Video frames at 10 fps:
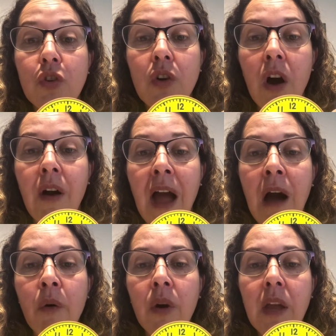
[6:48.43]
our
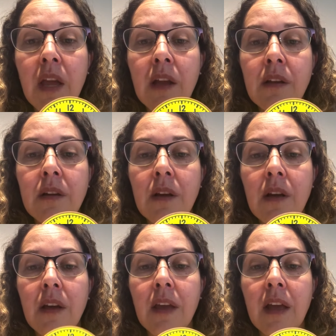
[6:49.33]
hour hand
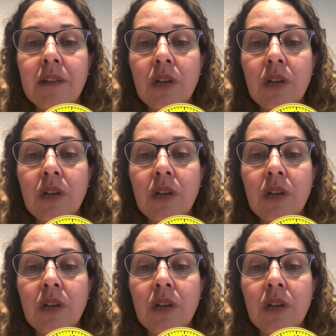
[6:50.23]
gets